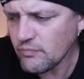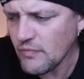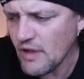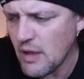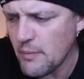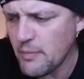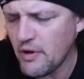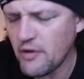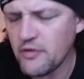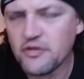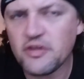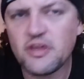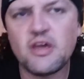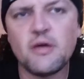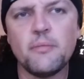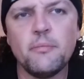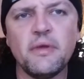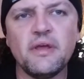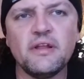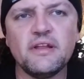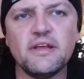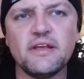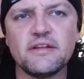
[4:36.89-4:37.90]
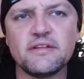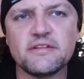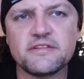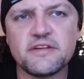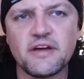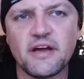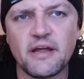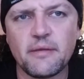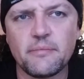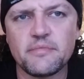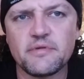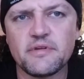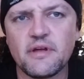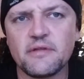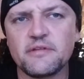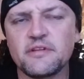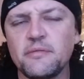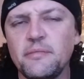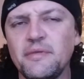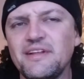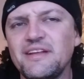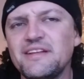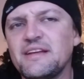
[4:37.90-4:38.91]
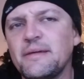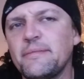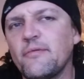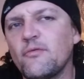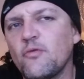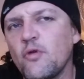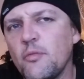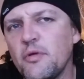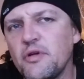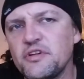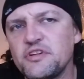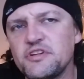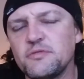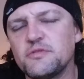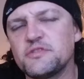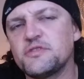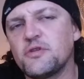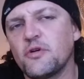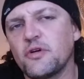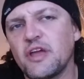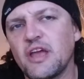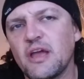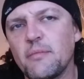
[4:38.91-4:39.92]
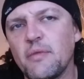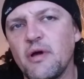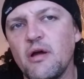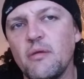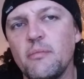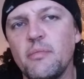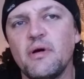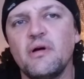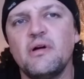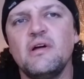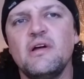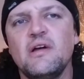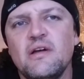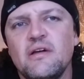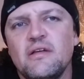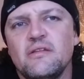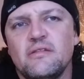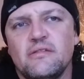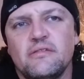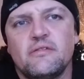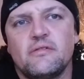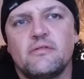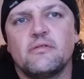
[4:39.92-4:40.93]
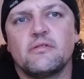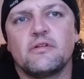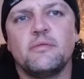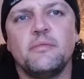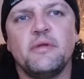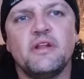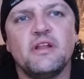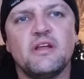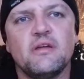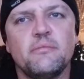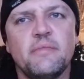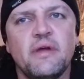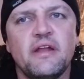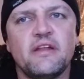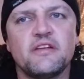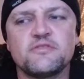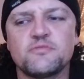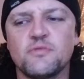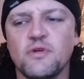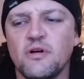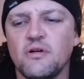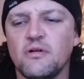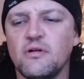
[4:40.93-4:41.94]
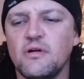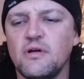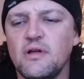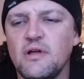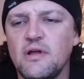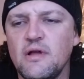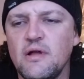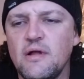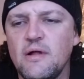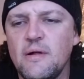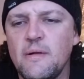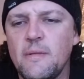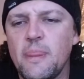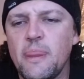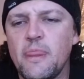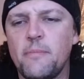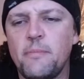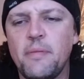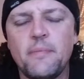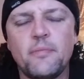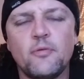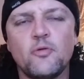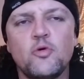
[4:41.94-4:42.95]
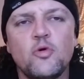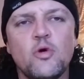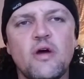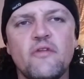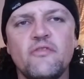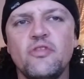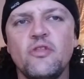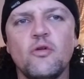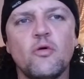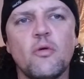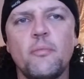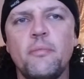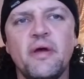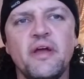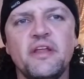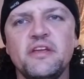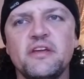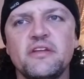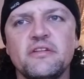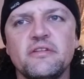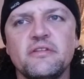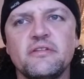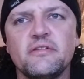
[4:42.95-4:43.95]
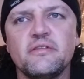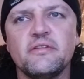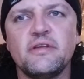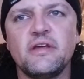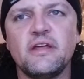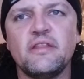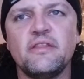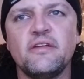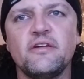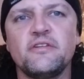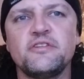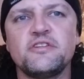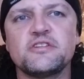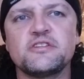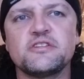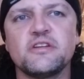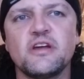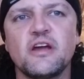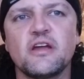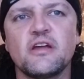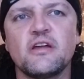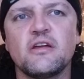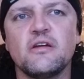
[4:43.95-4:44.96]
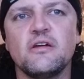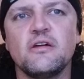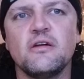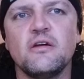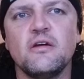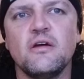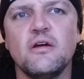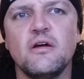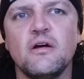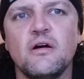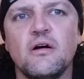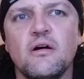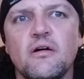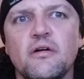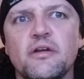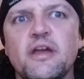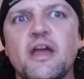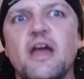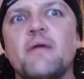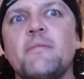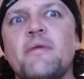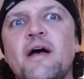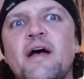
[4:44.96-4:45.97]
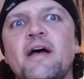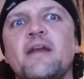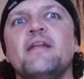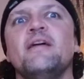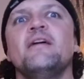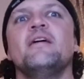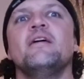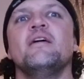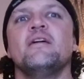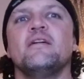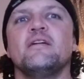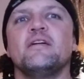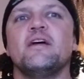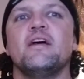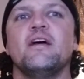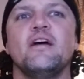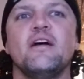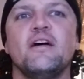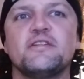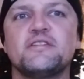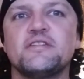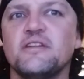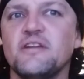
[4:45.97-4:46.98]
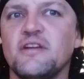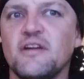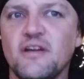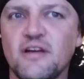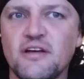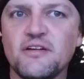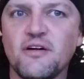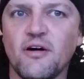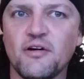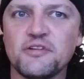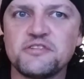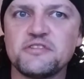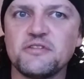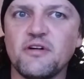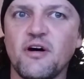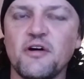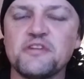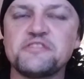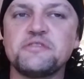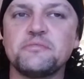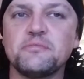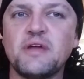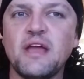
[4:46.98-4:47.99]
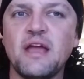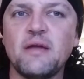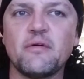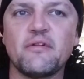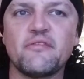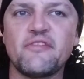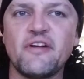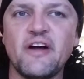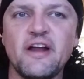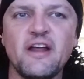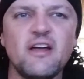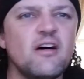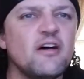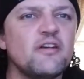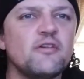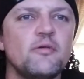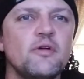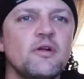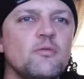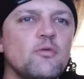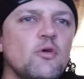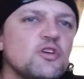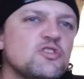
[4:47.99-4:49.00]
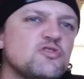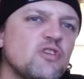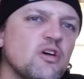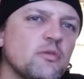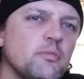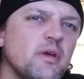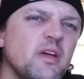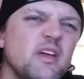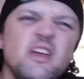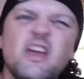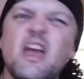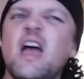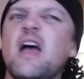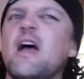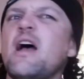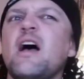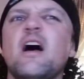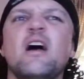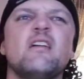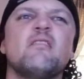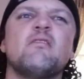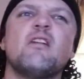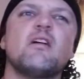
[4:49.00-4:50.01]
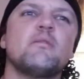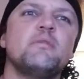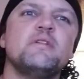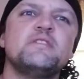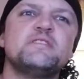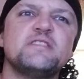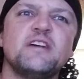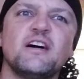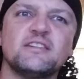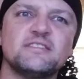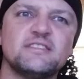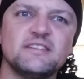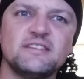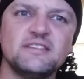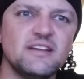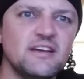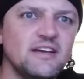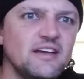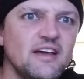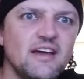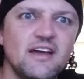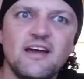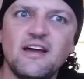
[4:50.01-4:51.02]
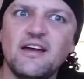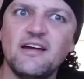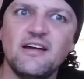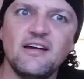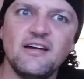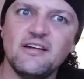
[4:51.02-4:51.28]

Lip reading: about a chameleon type of woman she was talking about, but there are chameleon men as well. The people who have no opinion, they're just like, oh yeah, man, yes, awesome game on Friday. I don't really watch rugby. Yeah, rugby sucks, doesn't it? Yeah.